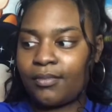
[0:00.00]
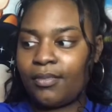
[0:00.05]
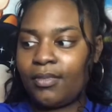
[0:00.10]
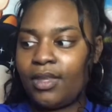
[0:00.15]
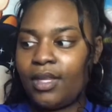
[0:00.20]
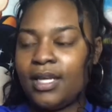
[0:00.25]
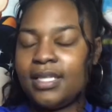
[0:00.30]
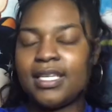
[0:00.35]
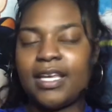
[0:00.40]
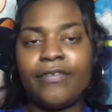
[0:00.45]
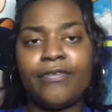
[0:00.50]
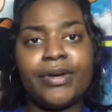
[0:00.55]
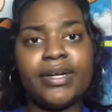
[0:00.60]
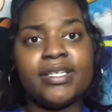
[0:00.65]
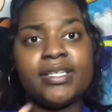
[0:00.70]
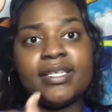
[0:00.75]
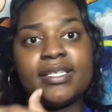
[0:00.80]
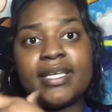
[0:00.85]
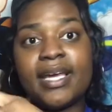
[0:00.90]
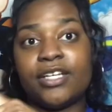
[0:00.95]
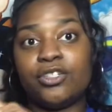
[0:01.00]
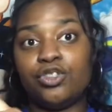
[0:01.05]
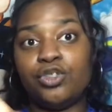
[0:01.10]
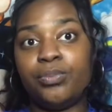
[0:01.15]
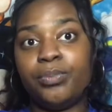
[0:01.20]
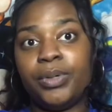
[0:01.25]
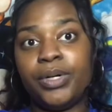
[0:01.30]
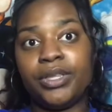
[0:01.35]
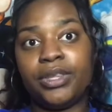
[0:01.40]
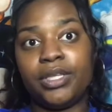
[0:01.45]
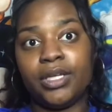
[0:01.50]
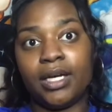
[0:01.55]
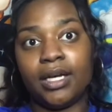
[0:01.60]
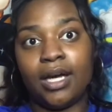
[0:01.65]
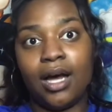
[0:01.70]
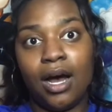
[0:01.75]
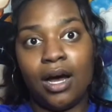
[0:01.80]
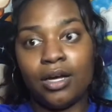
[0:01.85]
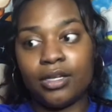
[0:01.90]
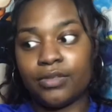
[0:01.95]
say for instance, as you put the
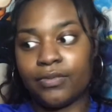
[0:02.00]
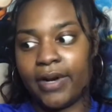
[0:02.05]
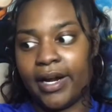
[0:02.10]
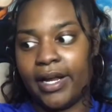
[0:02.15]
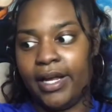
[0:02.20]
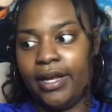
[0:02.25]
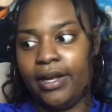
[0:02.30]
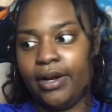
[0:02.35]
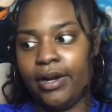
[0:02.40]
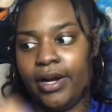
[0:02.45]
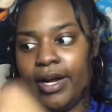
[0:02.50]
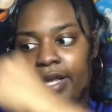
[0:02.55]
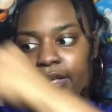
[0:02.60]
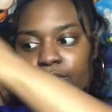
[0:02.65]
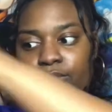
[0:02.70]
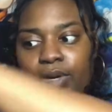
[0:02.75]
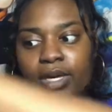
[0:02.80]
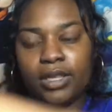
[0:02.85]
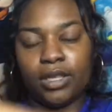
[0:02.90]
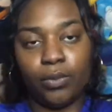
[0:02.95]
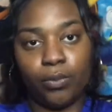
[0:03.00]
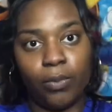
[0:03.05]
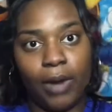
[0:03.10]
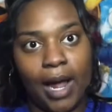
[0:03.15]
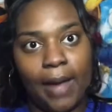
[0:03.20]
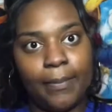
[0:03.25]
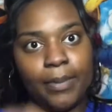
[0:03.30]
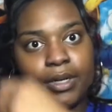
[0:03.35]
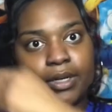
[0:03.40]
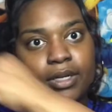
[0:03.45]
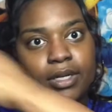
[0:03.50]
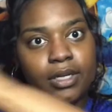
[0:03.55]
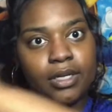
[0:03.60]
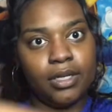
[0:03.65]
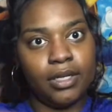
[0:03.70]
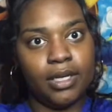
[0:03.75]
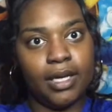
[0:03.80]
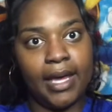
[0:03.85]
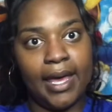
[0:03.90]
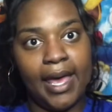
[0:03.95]
gauze right here and you get the wrapping
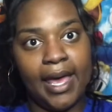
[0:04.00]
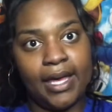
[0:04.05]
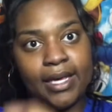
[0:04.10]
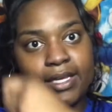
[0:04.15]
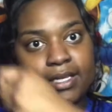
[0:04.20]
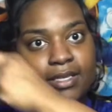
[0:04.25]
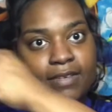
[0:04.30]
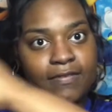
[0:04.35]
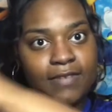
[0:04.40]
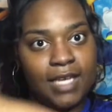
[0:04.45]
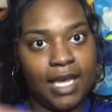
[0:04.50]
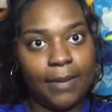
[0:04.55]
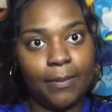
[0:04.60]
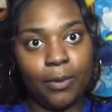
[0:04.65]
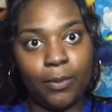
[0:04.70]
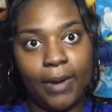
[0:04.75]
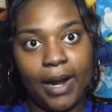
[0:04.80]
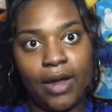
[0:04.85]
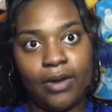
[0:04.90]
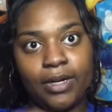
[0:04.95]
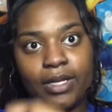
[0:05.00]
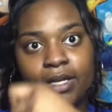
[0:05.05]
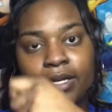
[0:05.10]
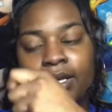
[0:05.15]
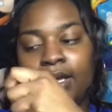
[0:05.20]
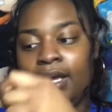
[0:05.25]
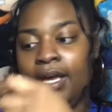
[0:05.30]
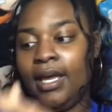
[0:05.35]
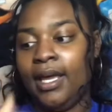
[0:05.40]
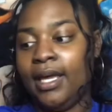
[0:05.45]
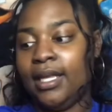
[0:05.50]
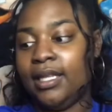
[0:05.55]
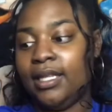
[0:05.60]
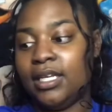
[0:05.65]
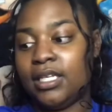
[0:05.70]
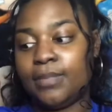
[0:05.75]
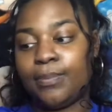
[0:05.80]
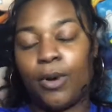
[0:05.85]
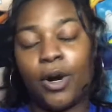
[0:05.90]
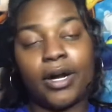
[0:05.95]
the adhesive tape around it,
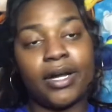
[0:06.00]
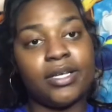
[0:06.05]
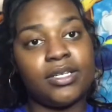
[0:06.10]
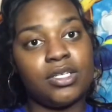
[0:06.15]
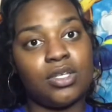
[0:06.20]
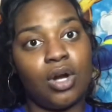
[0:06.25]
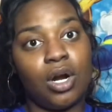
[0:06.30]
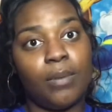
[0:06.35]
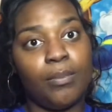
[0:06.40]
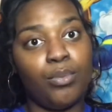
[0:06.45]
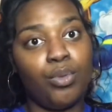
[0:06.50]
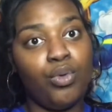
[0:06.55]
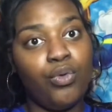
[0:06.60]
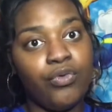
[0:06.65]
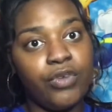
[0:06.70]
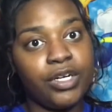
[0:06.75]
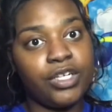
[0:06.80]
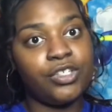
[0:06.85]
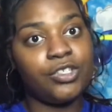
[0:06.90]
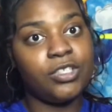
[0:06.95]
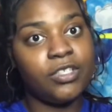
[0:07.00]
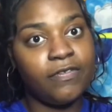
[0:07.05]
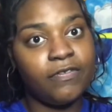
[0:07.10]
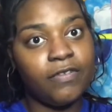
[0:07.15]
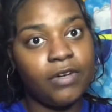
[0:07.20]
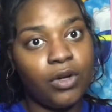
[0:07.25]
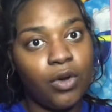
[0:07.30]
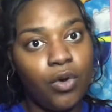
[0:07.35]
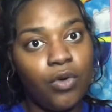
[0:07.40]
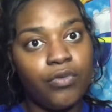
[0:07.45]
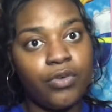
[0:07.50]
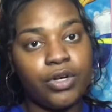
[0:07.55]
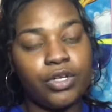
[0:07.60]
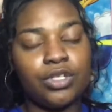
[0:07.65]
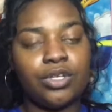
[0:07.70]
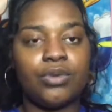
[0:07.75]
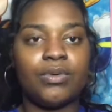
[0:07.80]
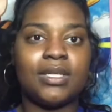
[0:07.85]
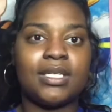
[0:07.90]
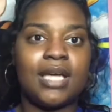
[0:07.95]
this part can start moving and shifting over.
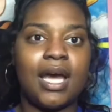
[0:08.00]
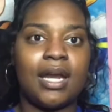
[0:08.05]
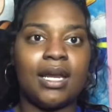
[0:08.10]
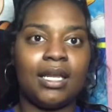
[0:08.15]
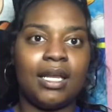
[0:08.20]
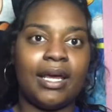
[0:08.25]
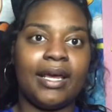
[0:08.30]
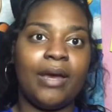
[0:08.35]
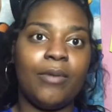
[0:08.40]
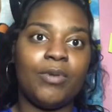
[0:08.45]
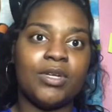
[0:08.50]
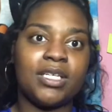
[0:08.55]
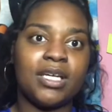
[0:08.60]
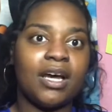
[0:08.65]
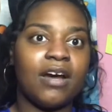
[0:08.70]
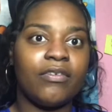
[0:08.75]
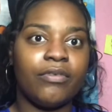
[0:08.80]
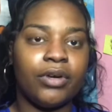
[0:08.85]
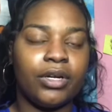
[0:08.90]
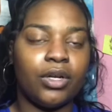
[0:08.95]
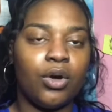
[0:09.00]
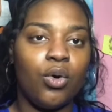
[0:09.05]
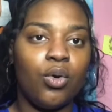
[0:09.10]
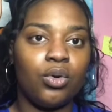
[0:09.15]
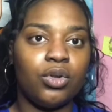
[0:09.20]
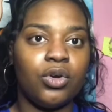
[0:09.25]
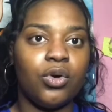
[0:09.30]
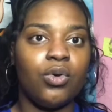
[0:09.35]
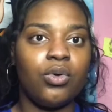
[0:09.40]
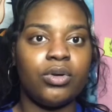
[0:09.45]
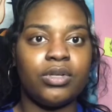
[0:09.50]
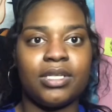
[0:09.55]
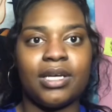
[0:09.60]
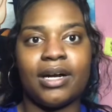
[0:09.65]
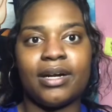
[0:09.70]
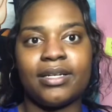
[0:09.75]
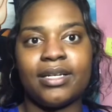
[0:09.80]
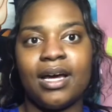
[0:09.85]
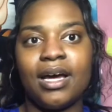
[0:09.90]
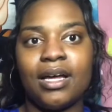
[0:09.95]
So it's kind of like it wasn't covering the whole
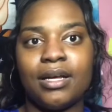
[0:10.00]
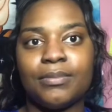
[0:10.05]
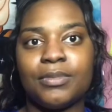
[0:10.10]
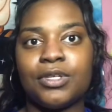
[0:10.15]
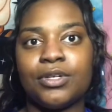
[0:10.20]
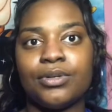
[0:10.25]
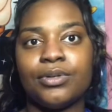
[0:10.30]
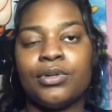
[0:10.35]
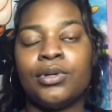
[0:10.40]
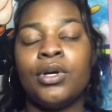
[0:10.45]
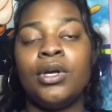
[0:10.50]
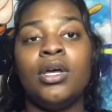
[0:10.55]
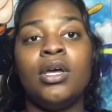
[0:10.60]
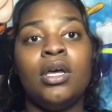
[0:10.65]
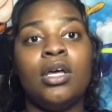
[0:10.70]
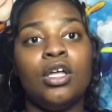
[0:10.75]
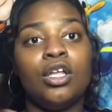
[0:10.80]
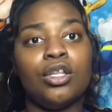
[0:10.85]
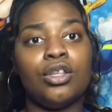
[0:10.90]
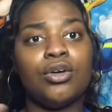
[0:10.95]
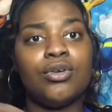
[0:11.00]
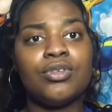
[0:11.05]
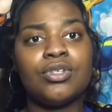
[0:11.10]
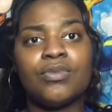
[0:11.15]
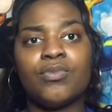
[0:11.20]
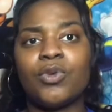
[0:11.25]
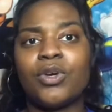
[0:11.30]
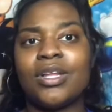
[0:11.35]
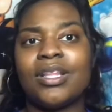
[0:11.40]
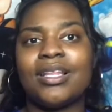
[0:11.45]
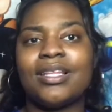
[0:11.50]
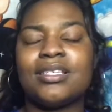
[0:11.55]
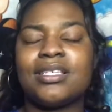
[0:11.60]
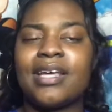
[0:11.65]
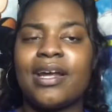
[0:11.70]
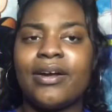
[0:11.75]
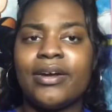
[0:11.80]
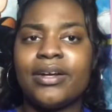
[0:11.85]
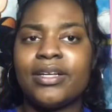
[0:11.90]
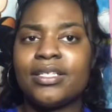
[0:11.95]
entire time. So those are one of the
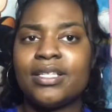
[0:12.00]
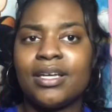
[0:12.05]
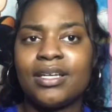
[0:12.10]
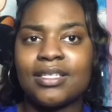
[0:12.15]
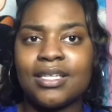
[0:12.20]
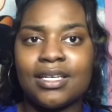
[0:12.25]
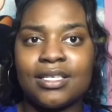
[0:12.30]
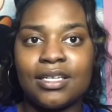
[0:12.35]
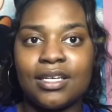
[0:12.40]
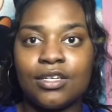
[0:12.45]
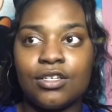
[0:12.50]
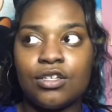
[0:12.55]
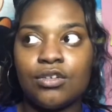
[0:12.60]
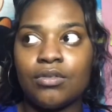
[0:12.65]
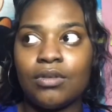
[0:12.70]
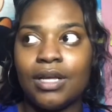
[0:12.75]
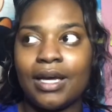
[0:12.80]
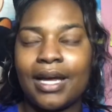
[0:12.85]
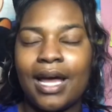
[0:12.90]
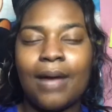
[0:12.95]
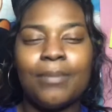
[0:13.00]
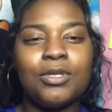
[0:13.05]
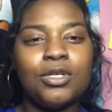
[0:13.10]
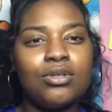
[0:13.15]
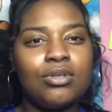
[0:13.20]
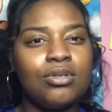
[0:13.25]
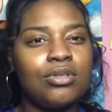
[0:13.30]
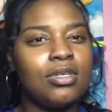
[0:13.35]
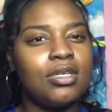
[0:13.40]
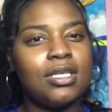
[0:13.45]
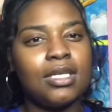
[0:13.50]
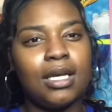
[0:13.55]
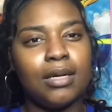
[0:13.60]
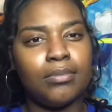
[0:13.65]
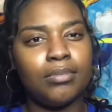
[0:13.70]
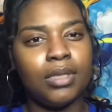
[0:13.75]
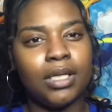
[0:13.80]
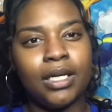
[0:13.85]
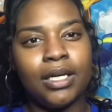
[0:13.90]
scariest things I've seen too. Like, I'm so used to seeing blood